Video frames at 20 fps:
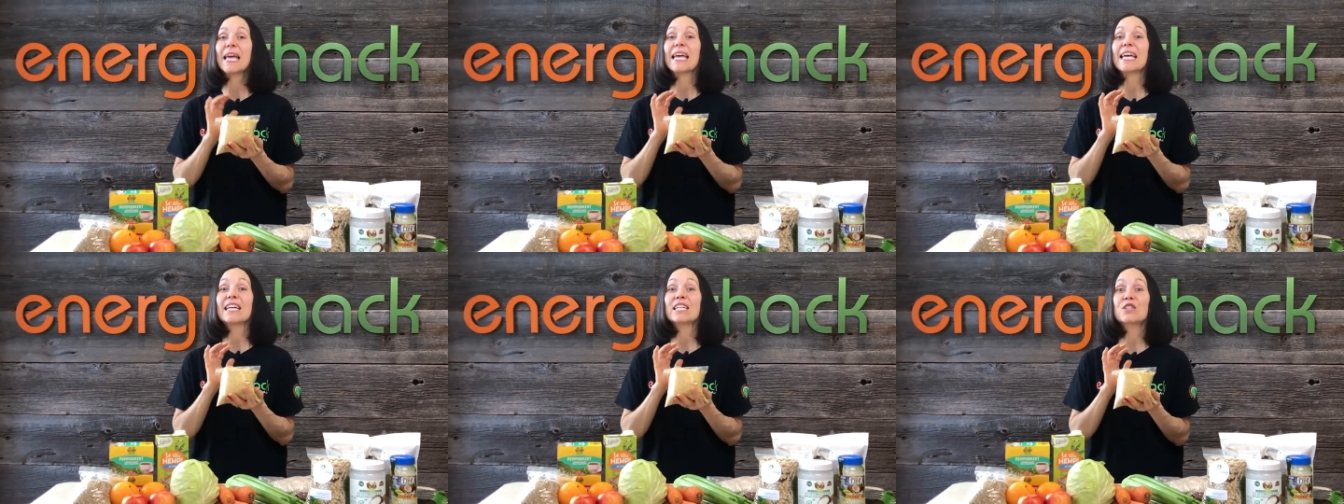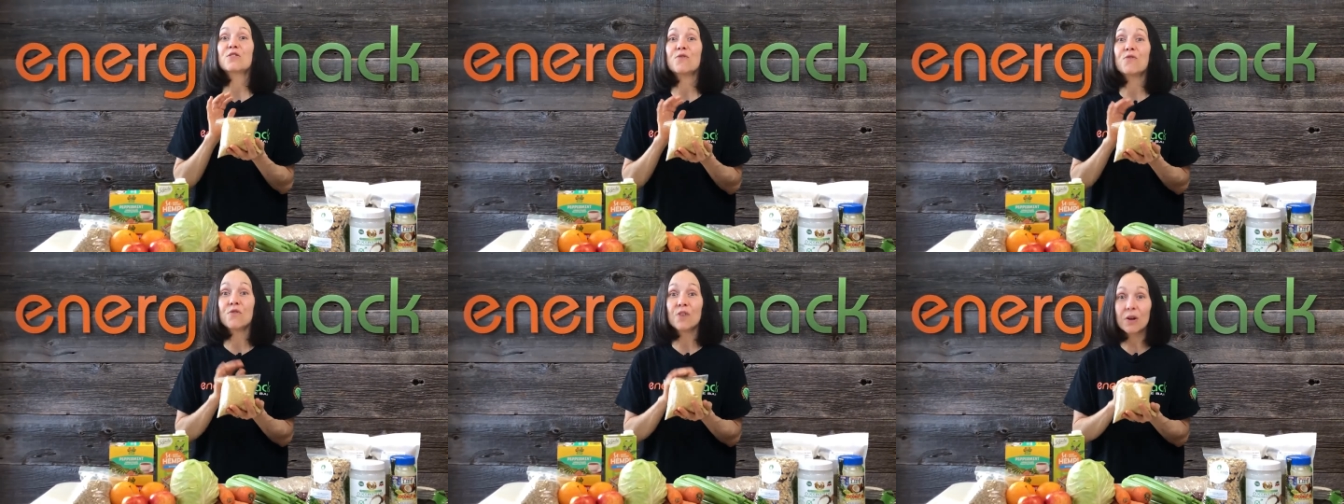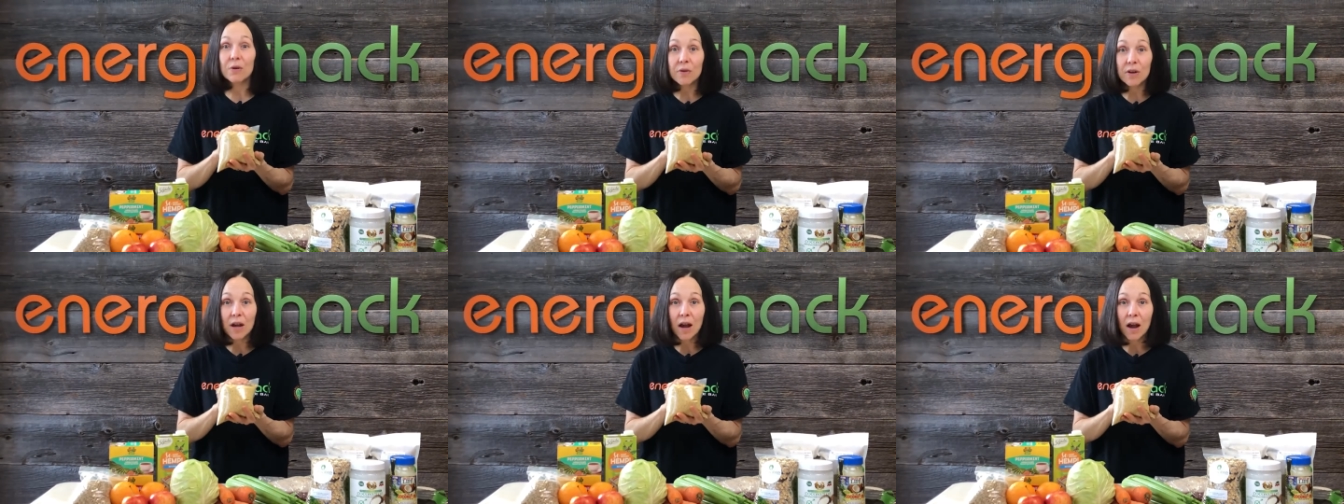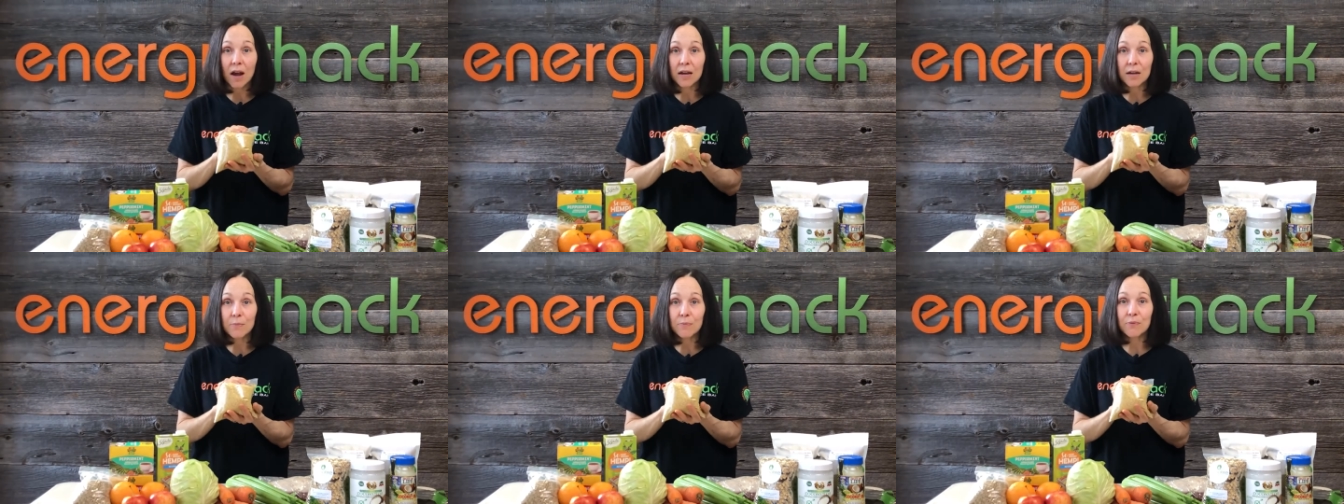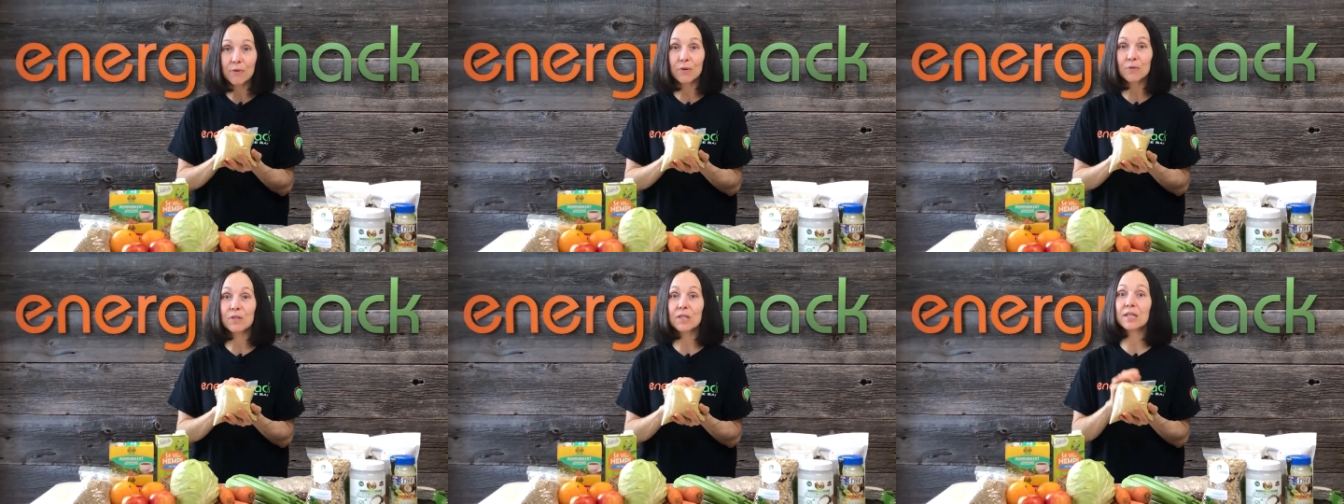It's very high in
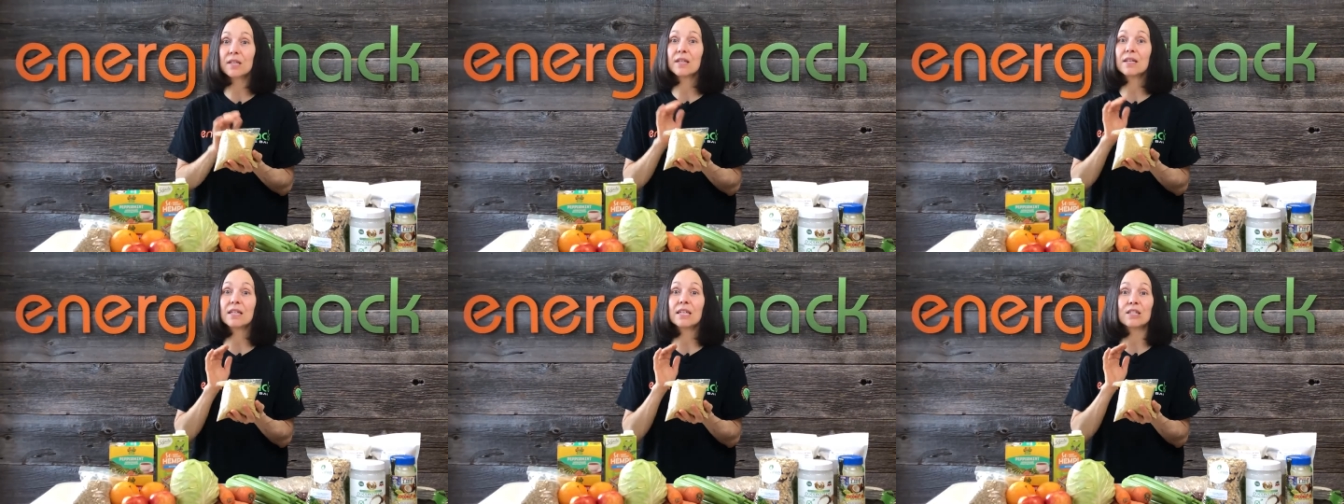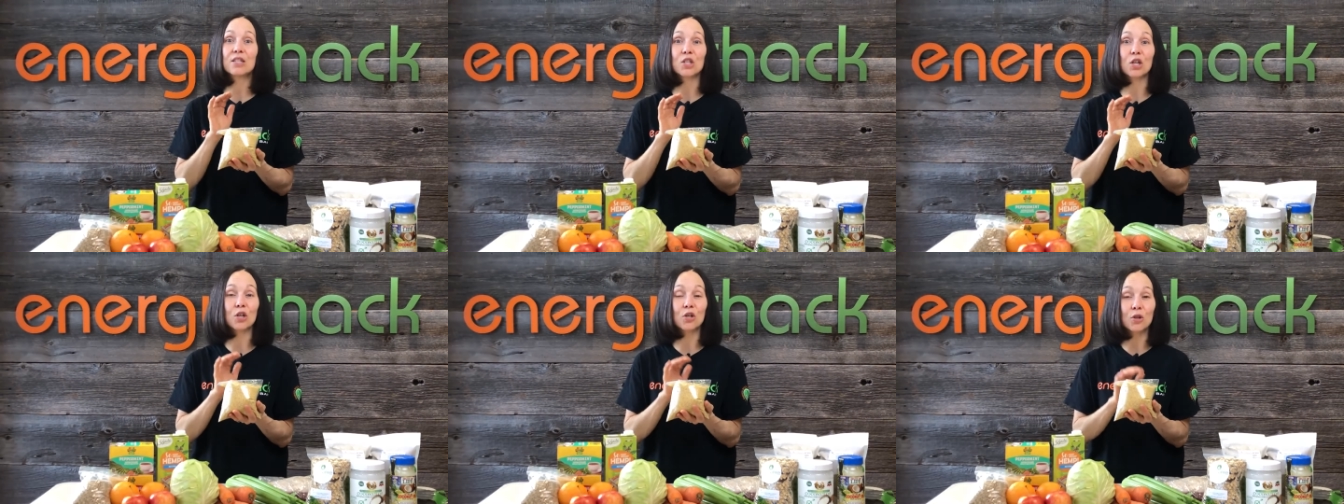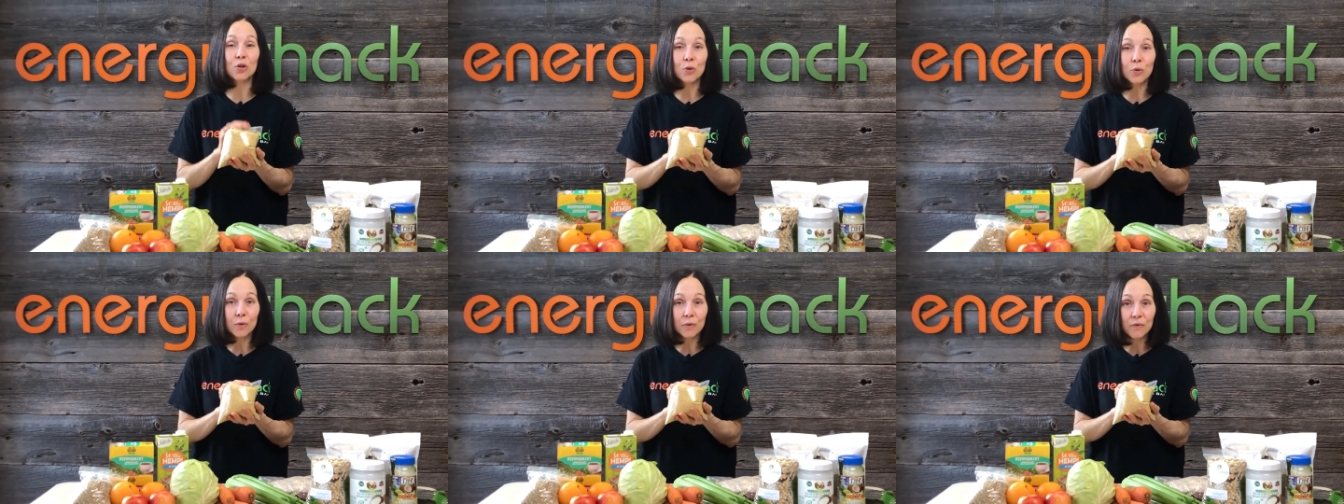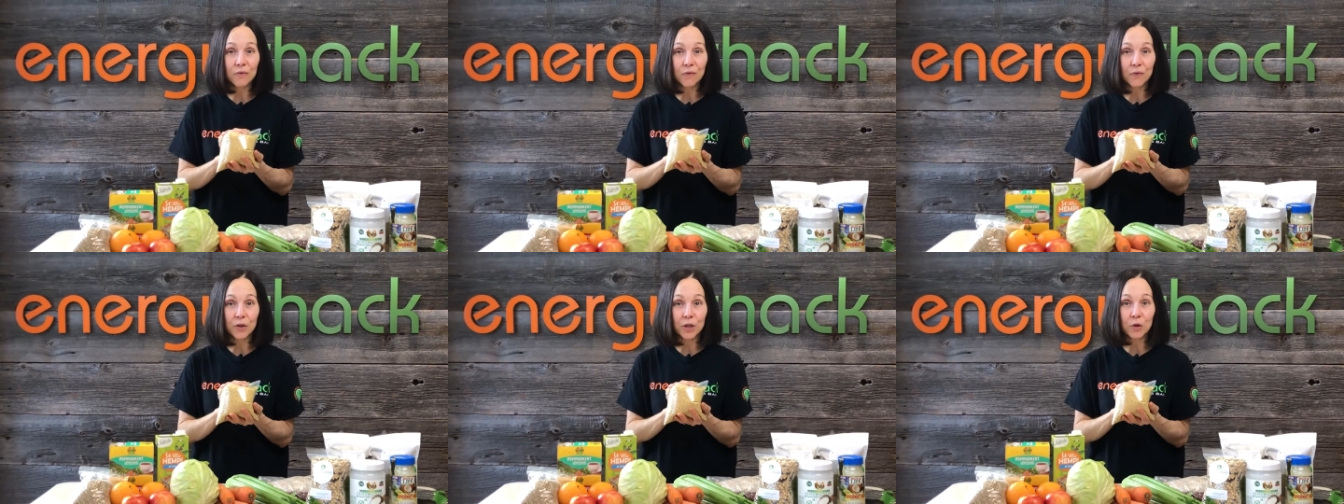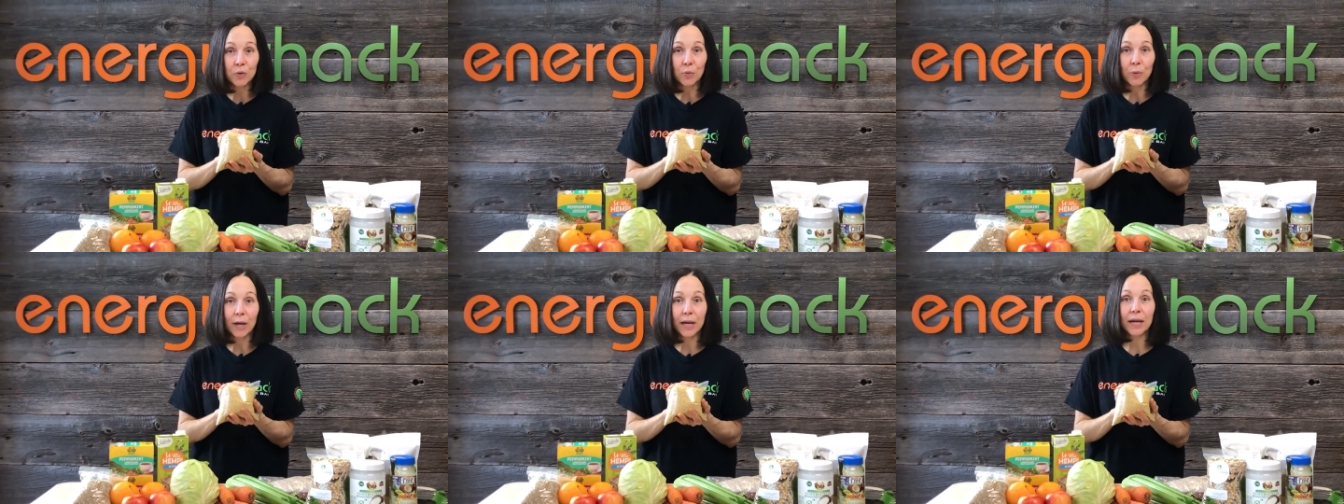protein. It's a gluten-free
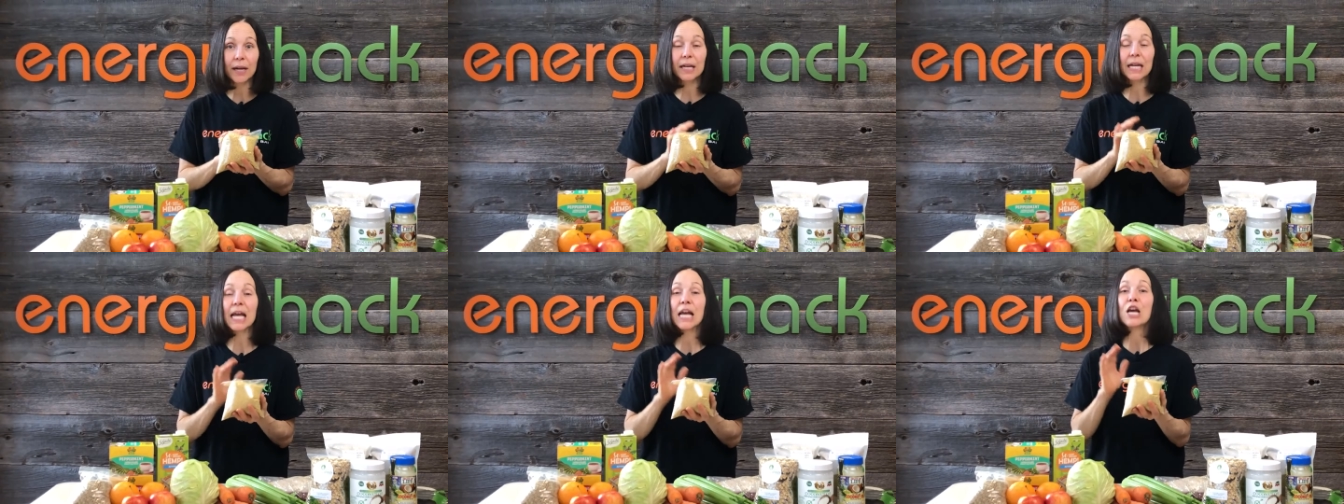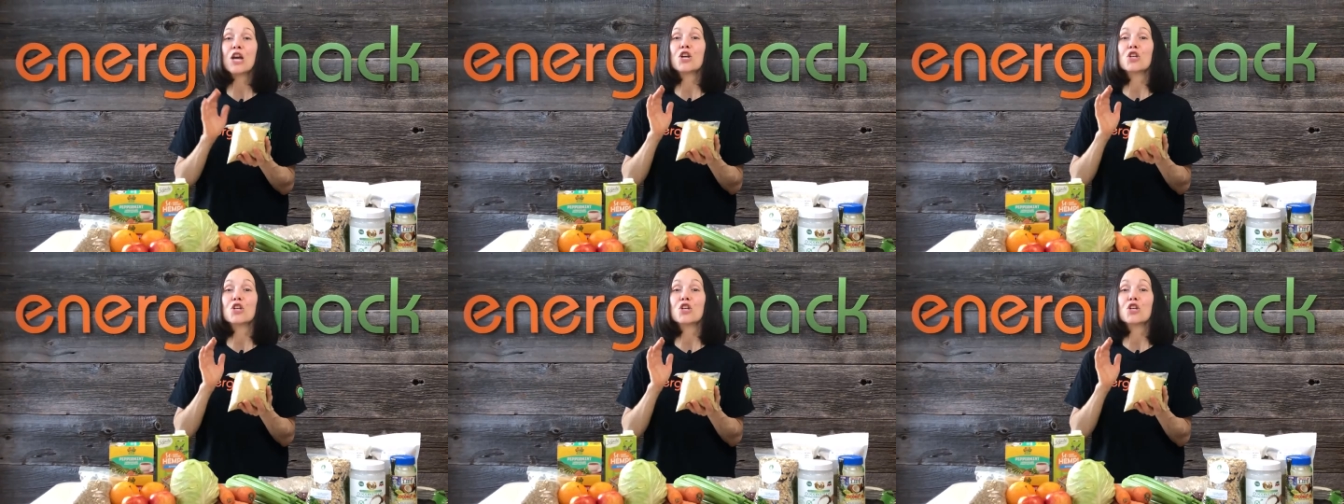grain.